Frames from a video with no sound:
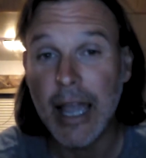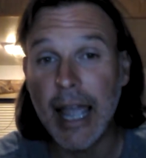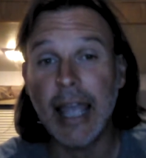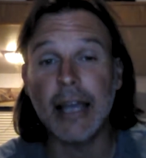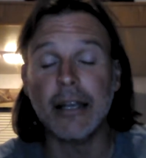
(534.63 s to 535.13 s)

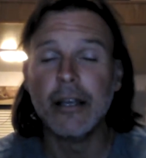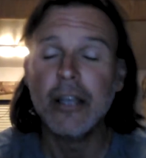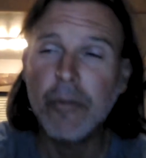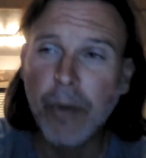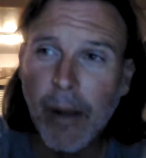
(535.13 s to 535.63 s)
And
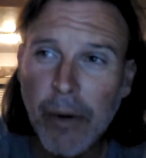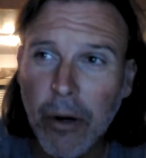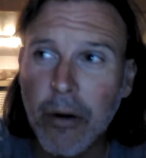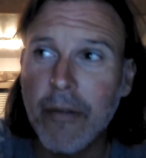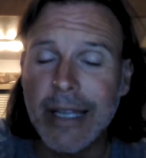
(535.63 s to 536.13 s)
you've probably
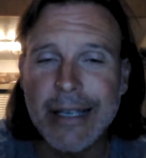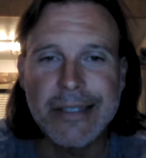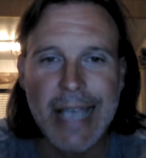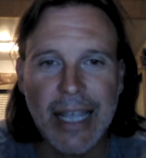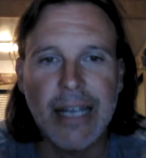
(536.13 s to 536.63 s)
heard of the
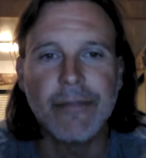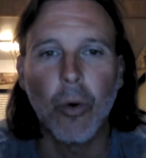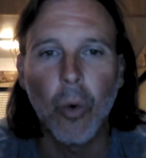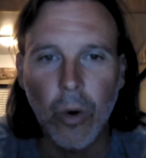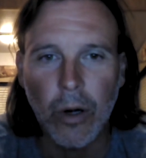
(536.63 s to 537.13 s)
executive
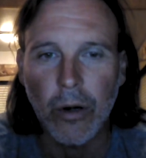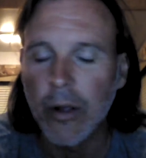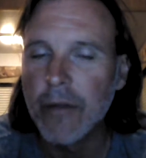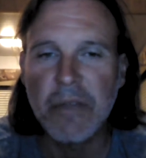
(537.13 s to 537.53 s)
order.